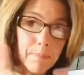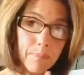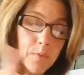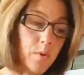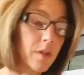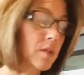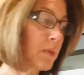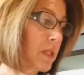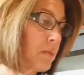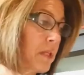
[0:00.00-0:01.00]
All right, so let
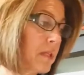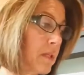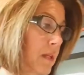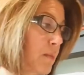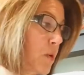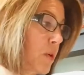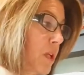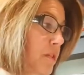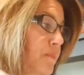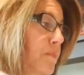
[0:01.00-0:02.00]
me keep going
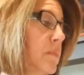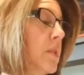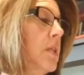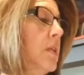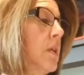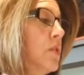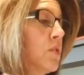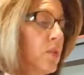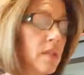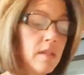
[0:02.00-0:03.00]
here. So
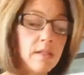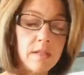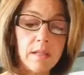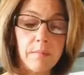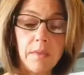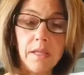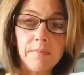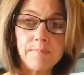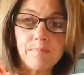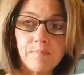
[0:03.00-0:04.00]
this is something,
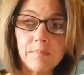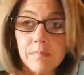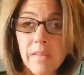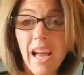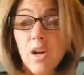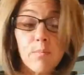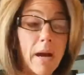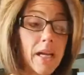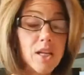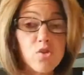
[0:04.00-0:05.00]
I don't buy
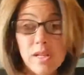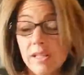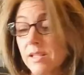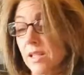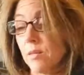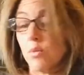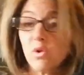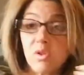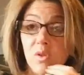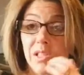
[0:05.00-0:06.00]
any dressings anymore,
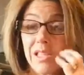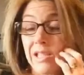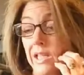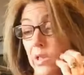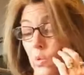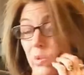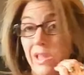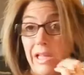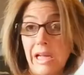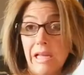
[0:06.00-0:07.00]
so this is like the only
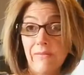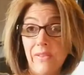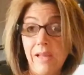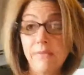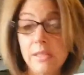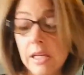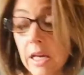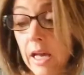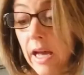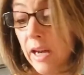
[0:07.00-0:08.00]
thing I have left.
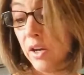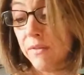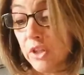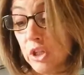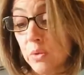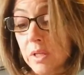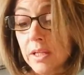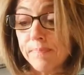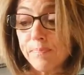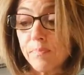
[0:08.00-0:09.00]
I don't even use it.
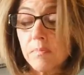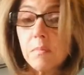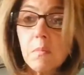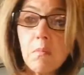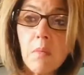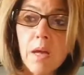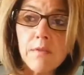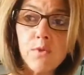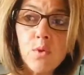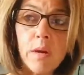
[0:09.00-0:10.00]

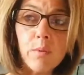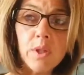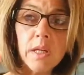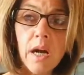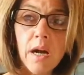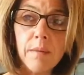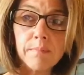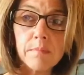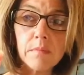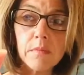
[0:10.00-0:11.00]
Food Network.
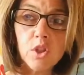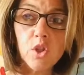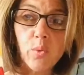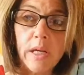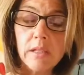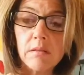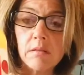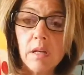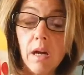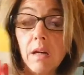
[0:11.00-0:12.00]
It's a great,
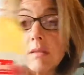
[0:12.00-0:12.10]
I